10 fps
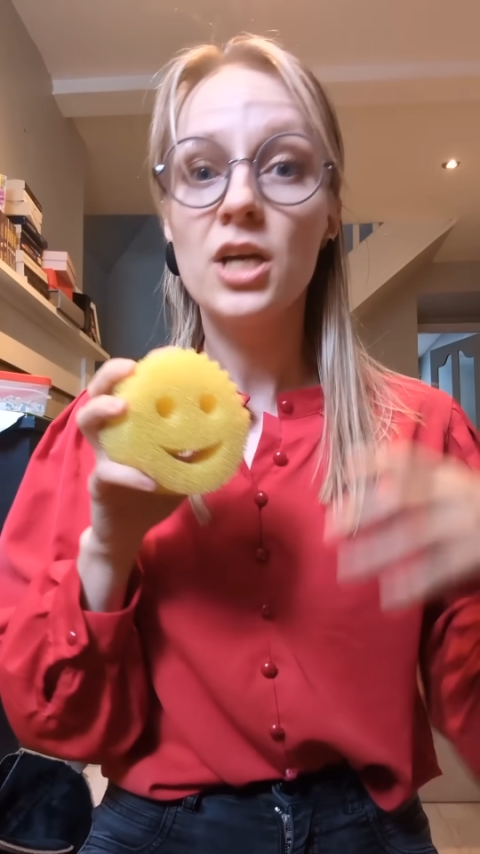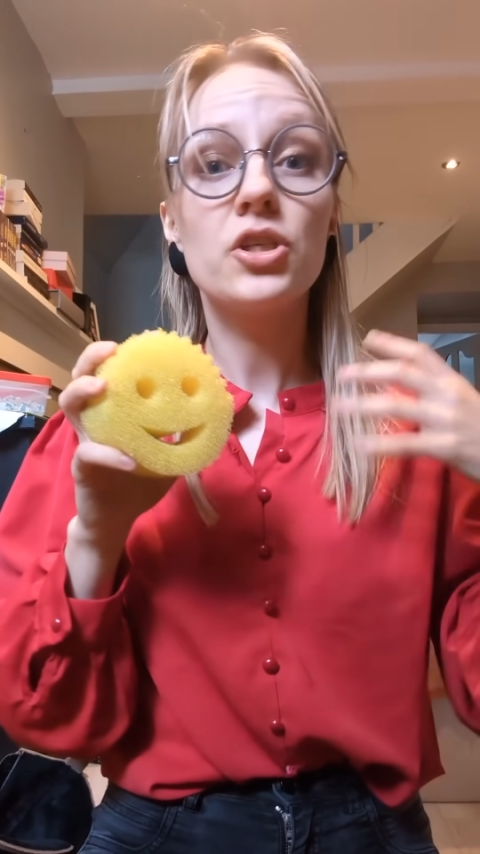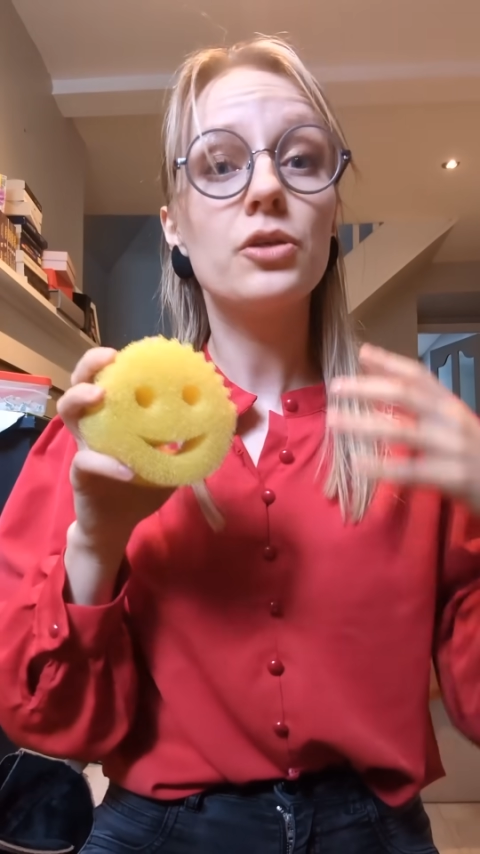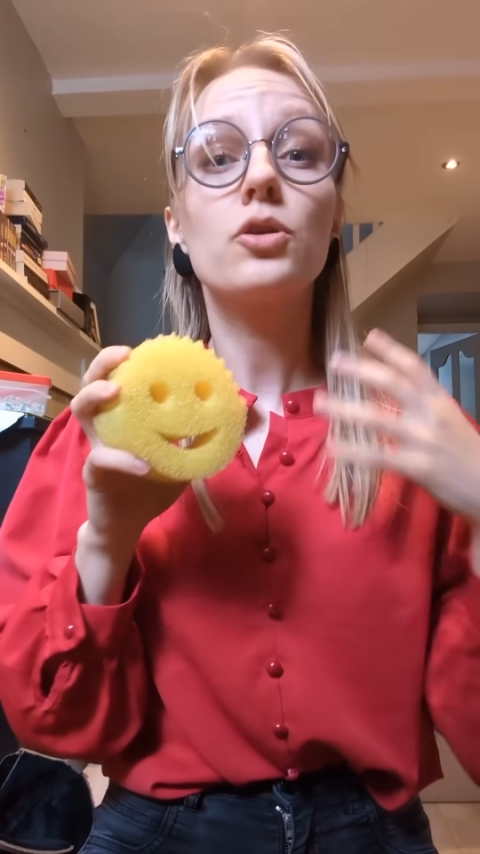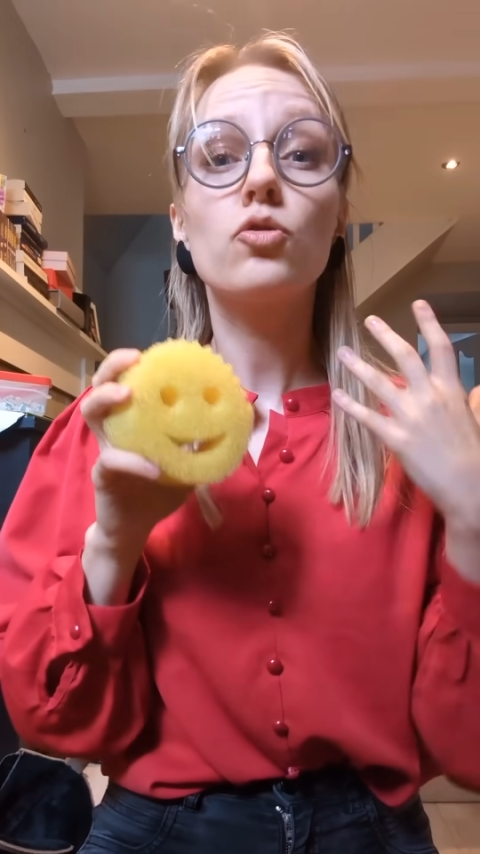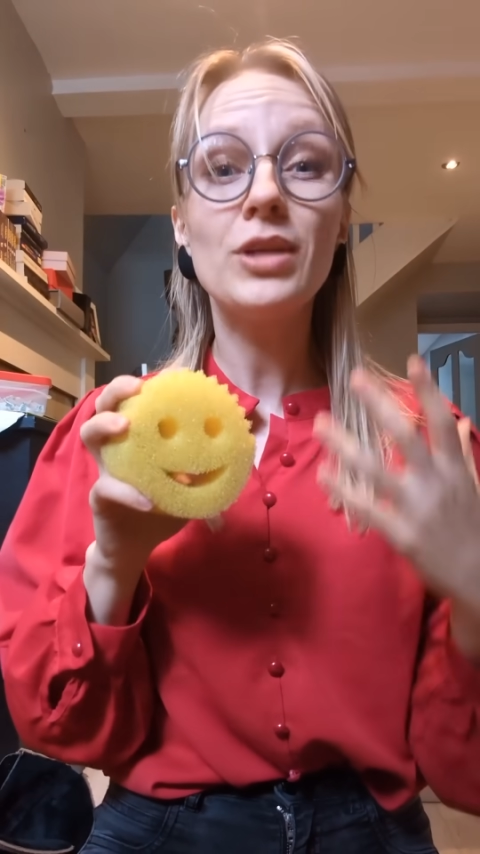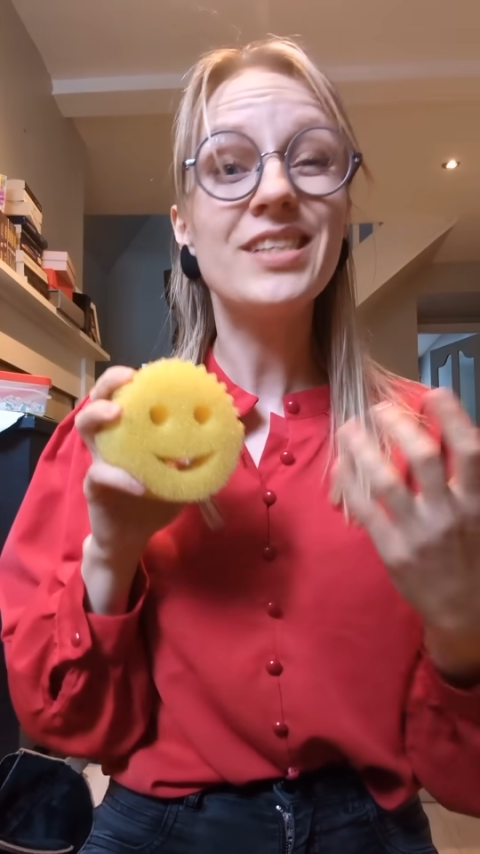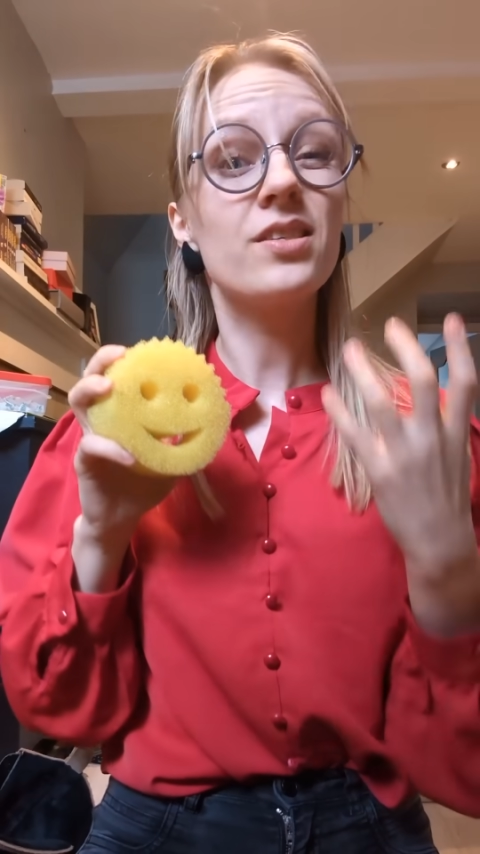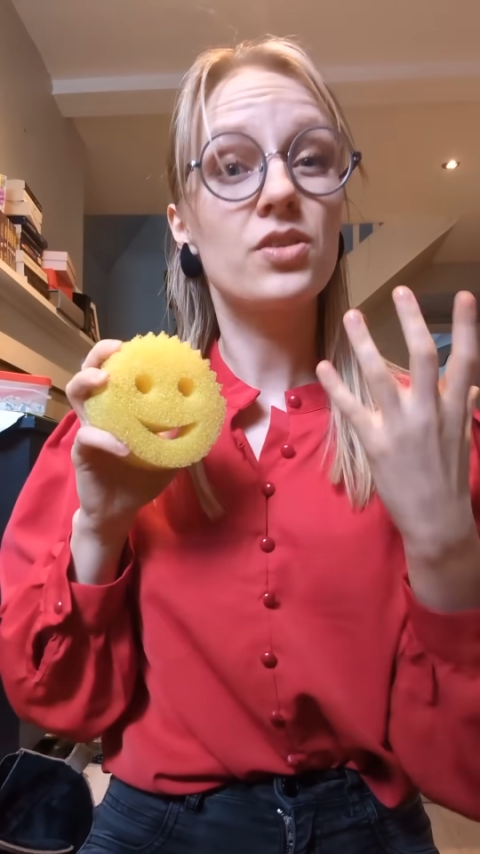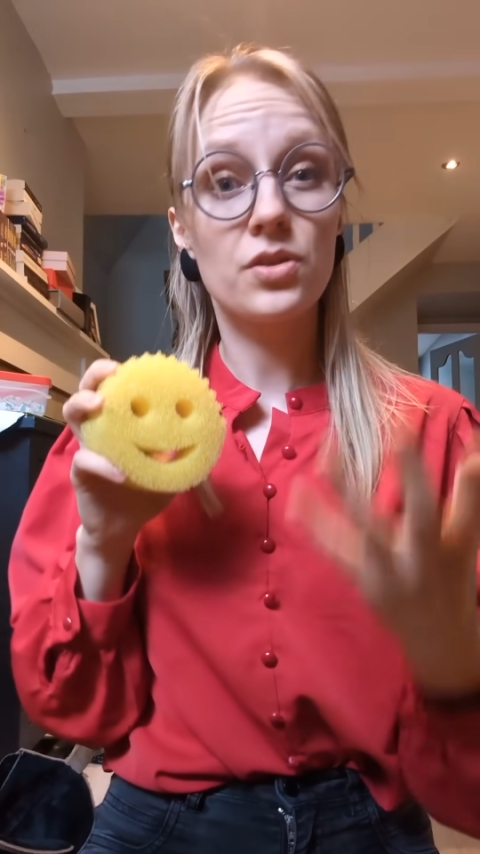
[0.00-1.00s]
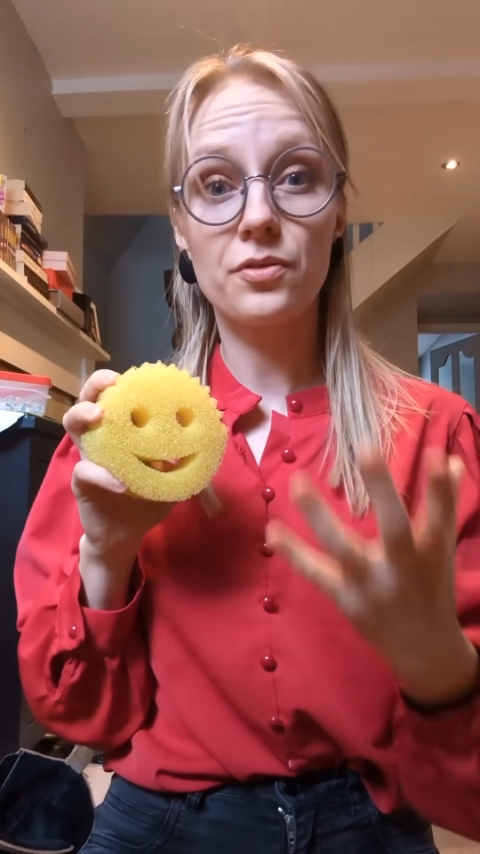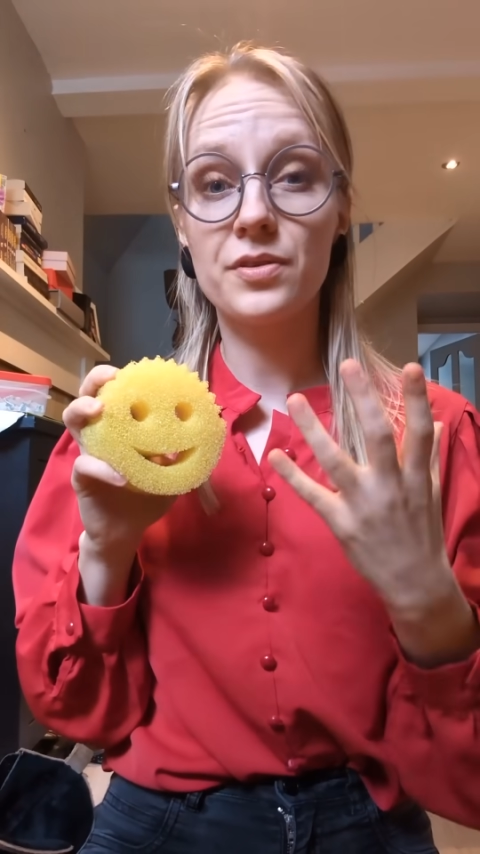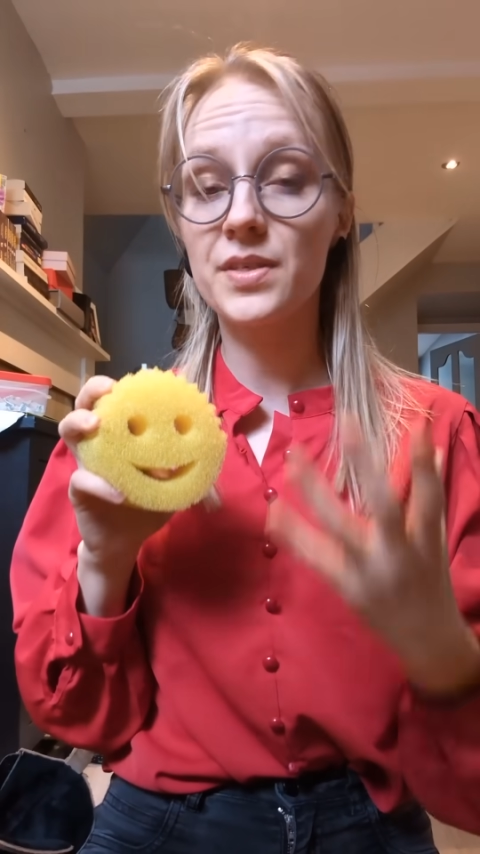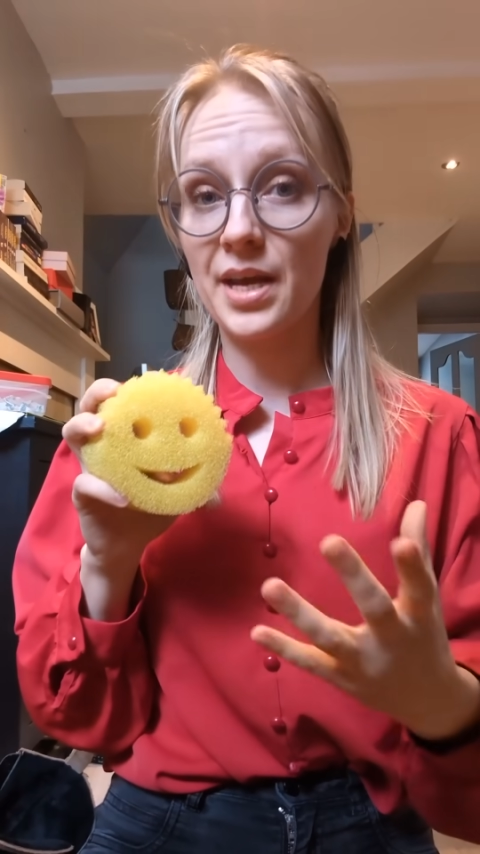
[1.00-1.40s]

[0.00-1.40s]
to increase the surface